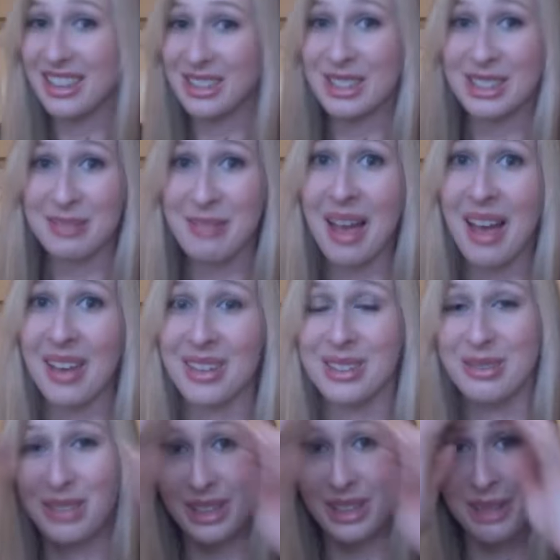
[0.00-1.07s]
smells
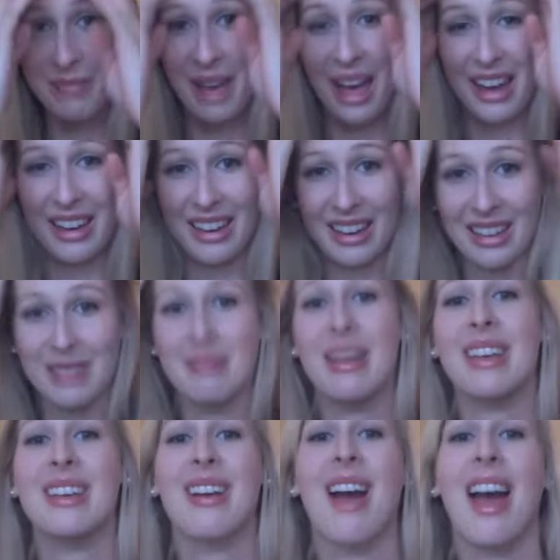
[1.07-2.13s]
really bad and it can
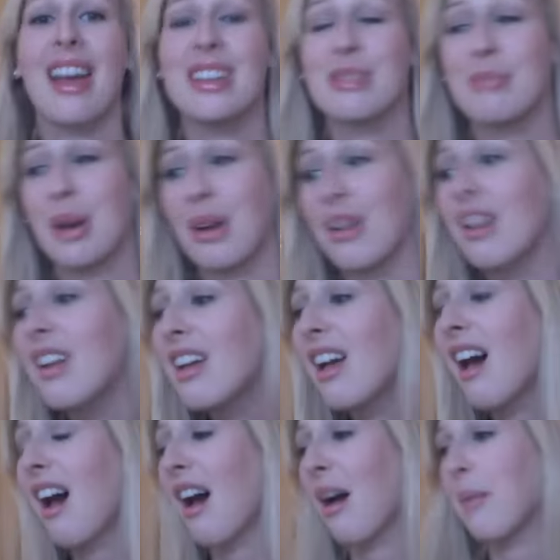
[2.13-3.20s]
make your eyes burn.
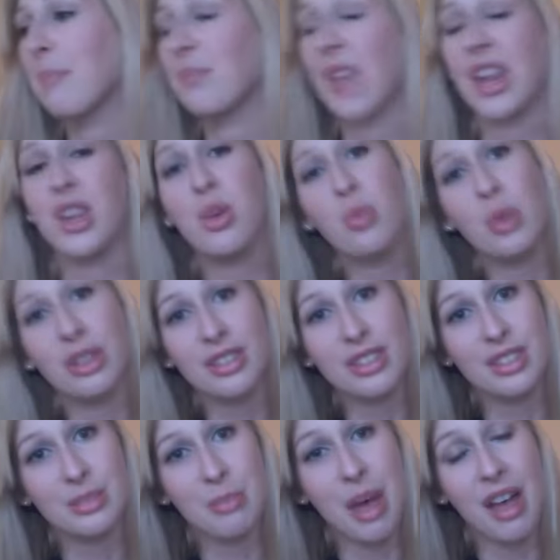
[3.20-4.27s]
And you will
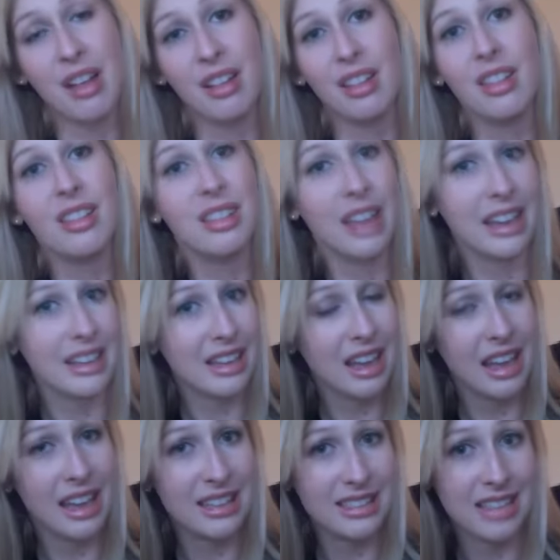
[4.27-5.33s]
smell like
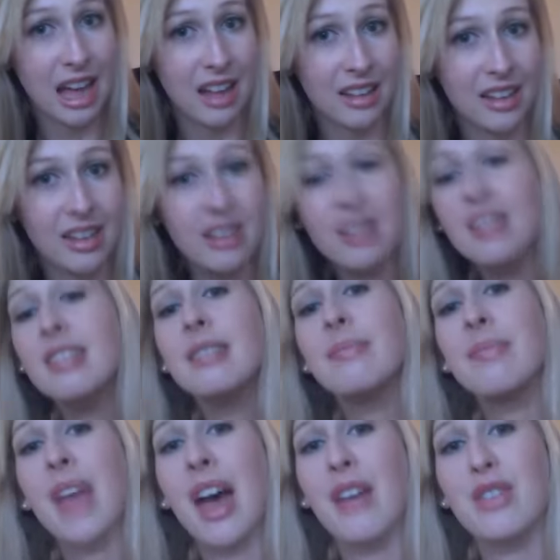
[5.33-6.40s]
a salad
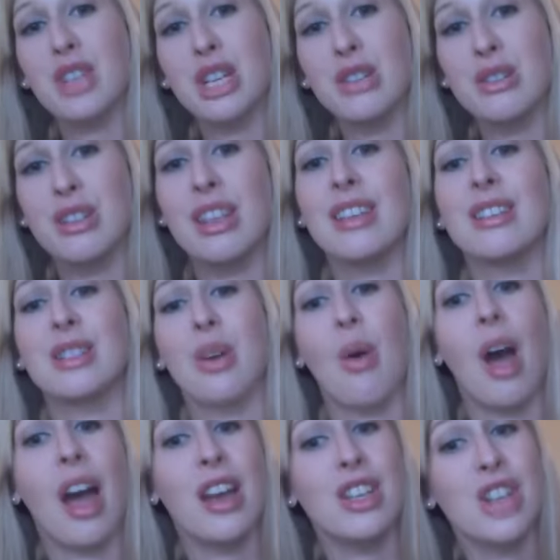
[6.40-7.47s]
after you do this, so
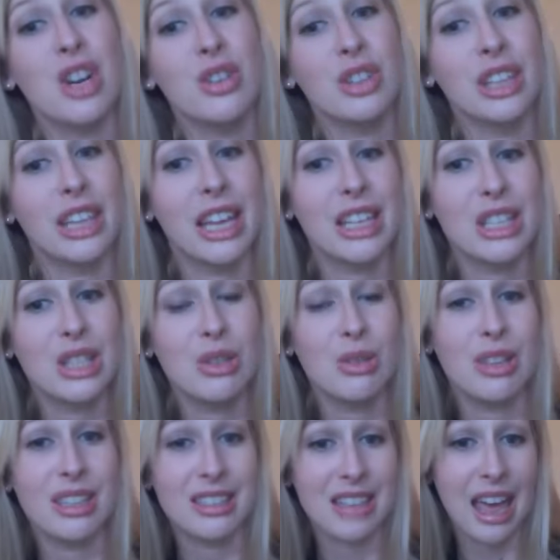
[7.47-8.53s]
I generally like to do
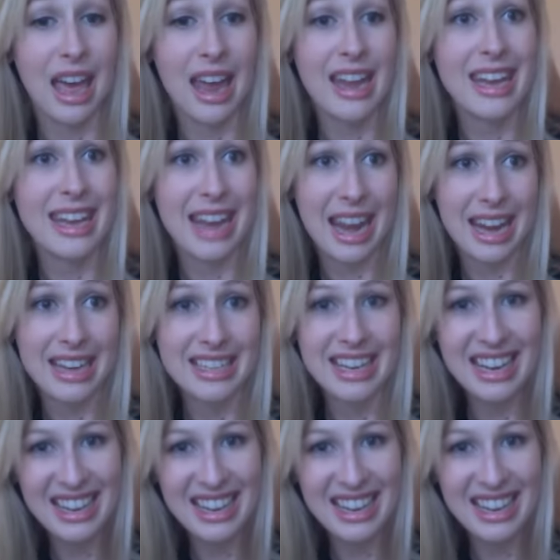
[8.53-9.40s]
this at night.